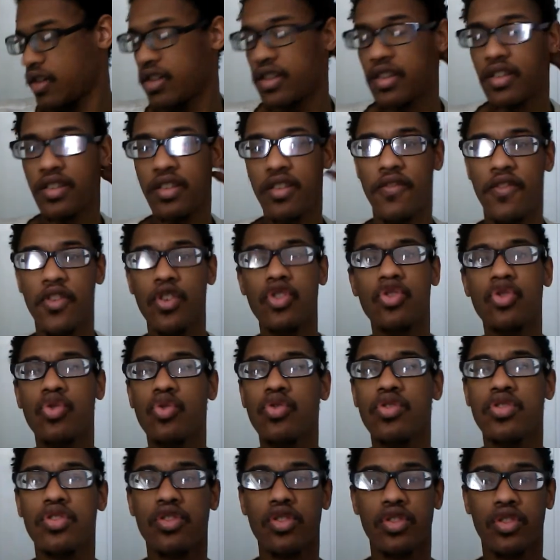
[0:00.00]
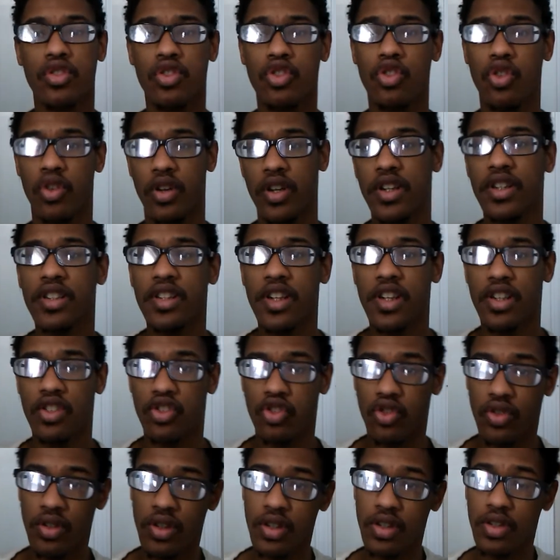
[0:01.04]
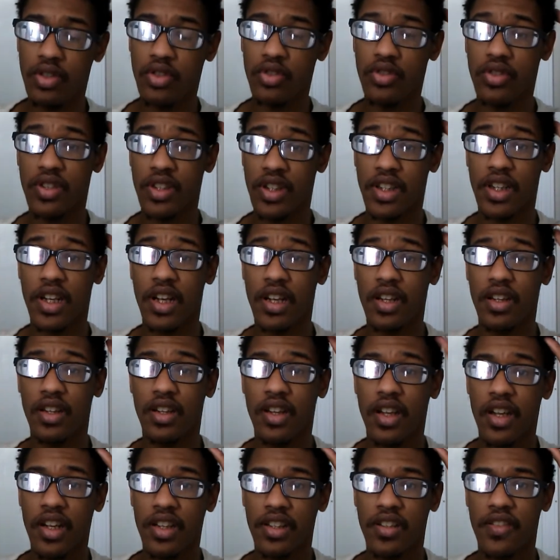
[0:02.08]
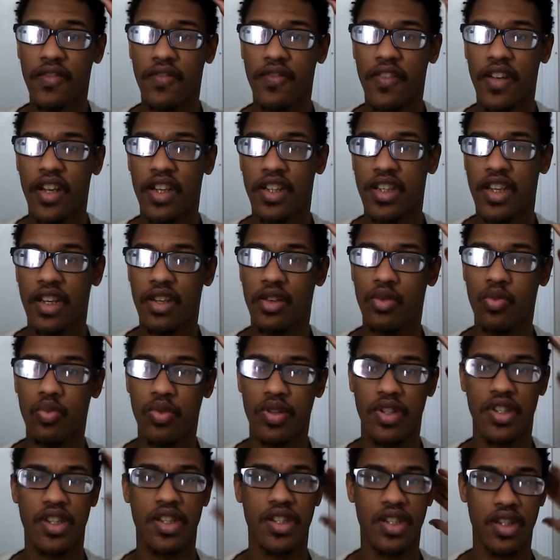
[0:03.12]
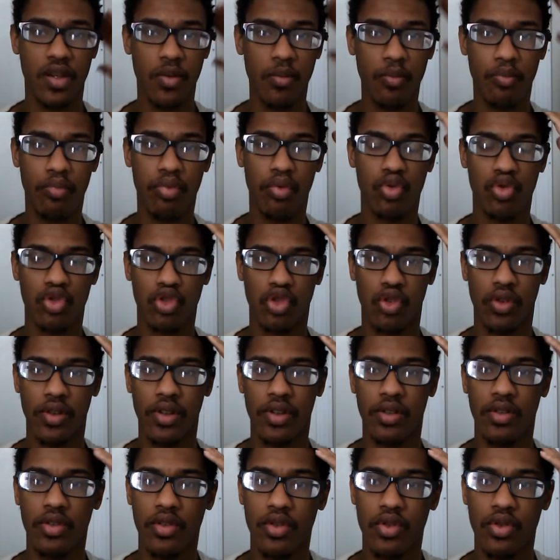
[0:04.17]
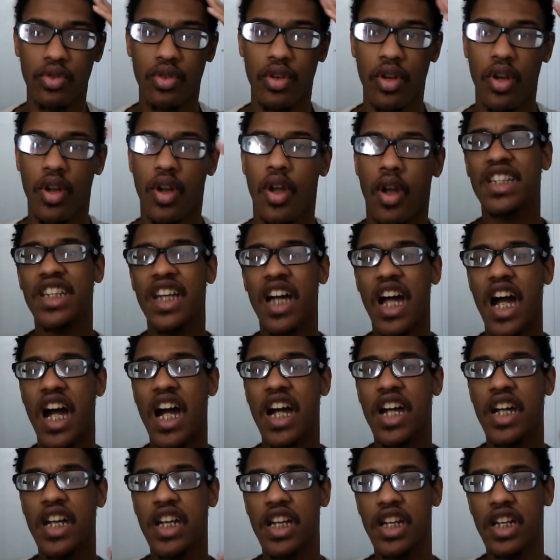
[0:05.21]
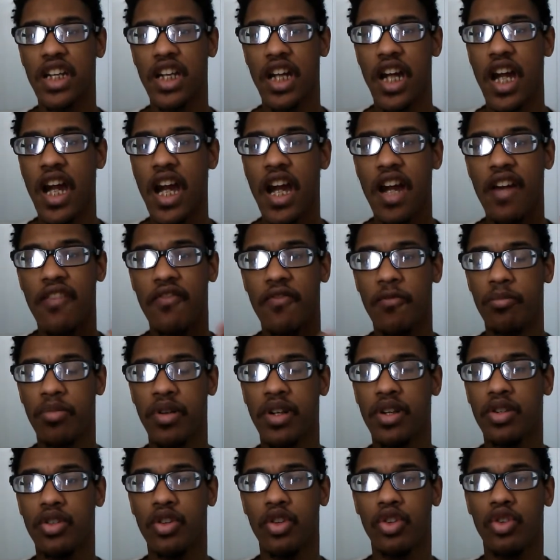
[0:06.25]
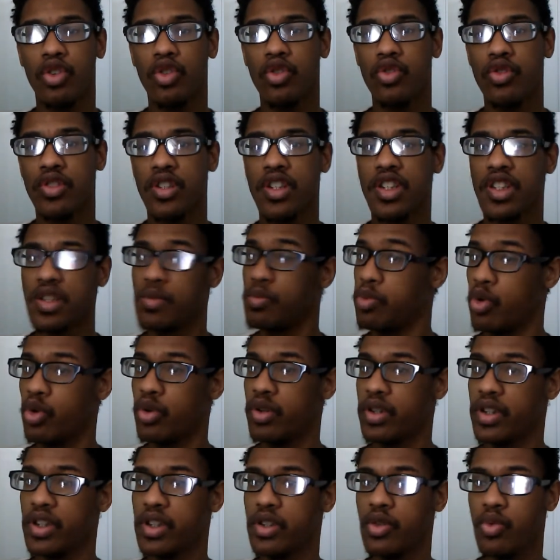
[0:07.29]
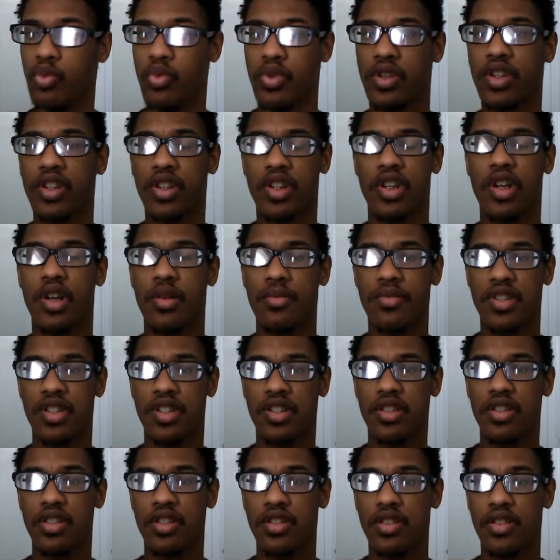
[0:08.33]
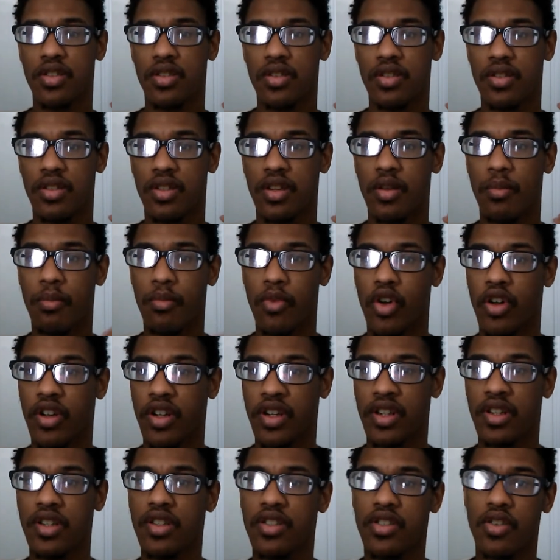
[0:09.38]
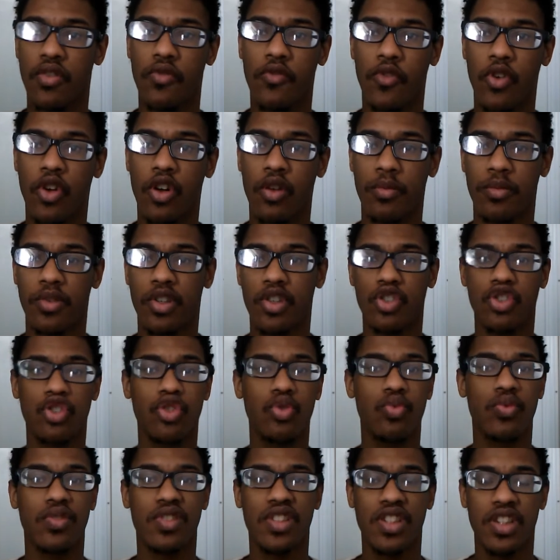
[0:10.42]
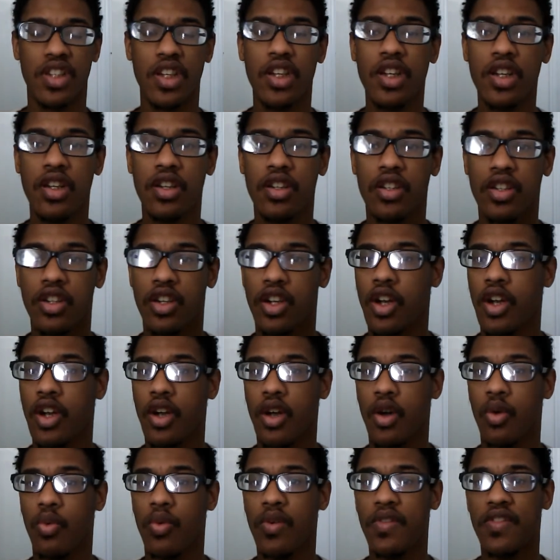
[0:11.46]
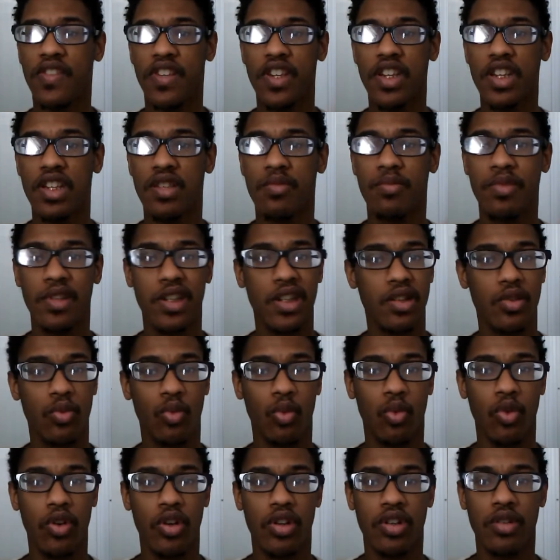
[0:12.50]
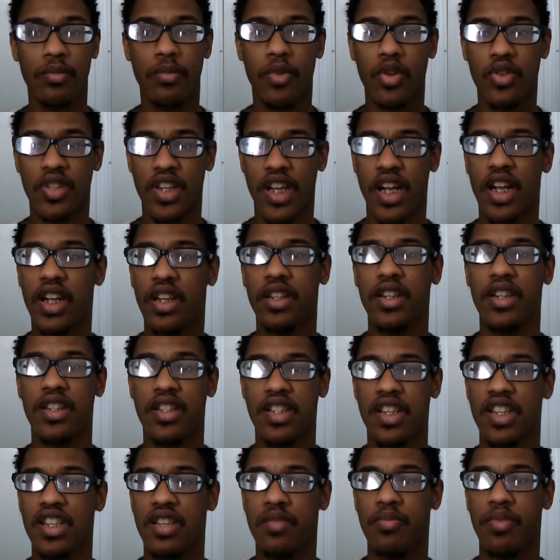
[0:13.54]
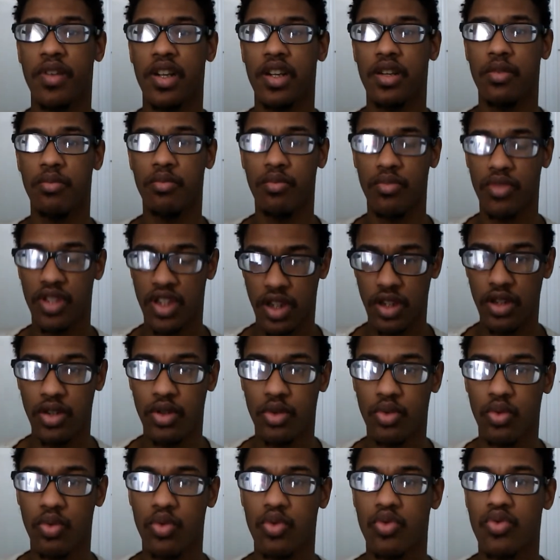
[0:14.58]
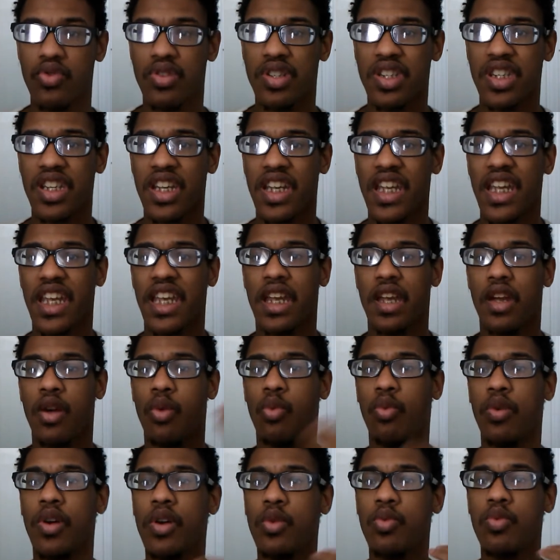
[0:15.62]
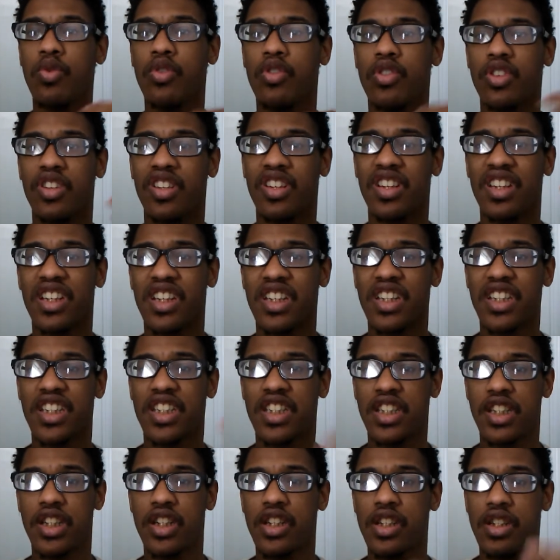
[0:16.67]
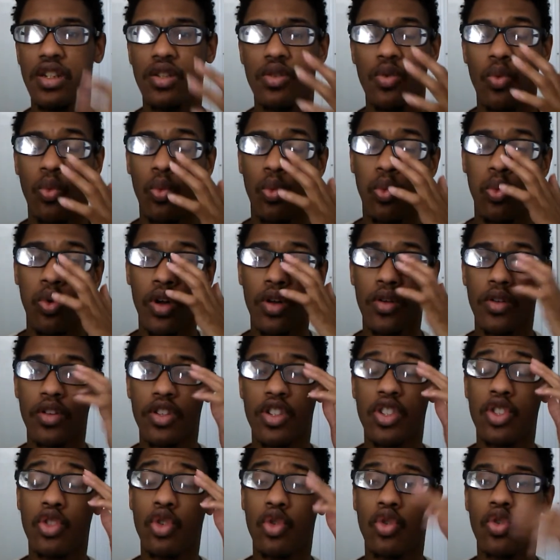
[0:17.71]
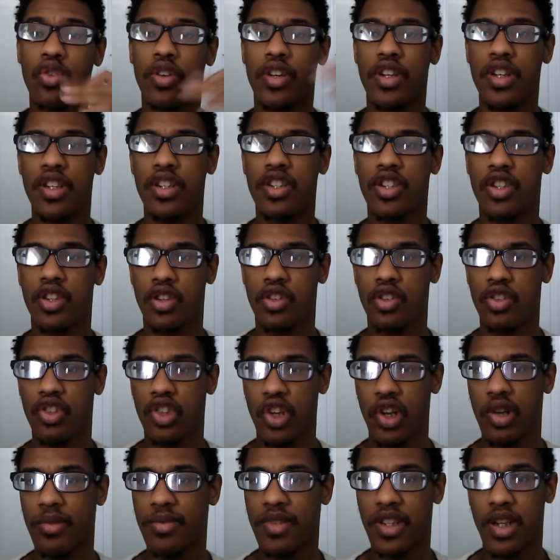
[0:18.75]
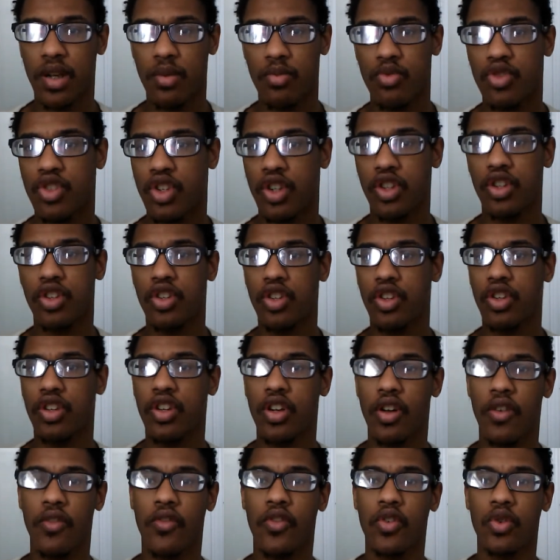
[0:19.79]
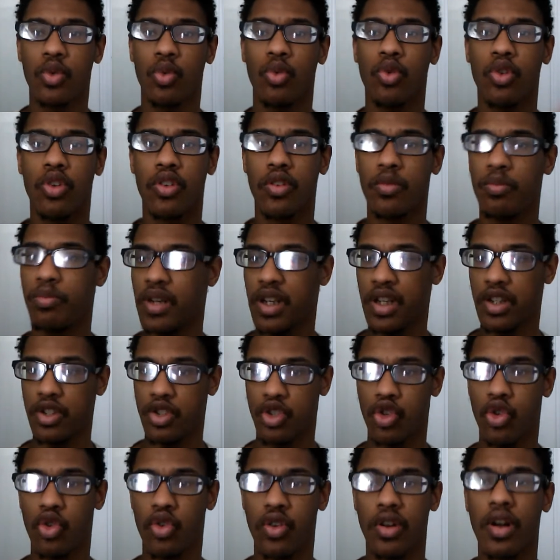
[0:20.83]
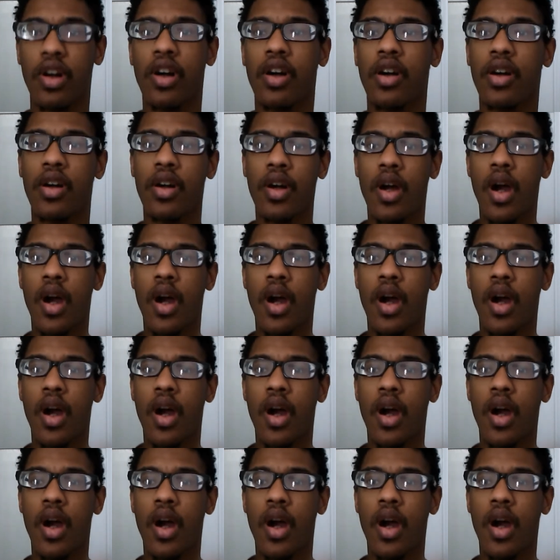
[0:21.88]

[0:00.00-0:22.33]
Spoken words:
The visuals looked great in that trailer, and I liked the fact that it was a simple trailer. I have been a little disappointed when it comes to the marketing so far, because you would think, with this being one of the most highly anticipated sequels, we would see what story James Cameron's going to cook up for the world of Pandora.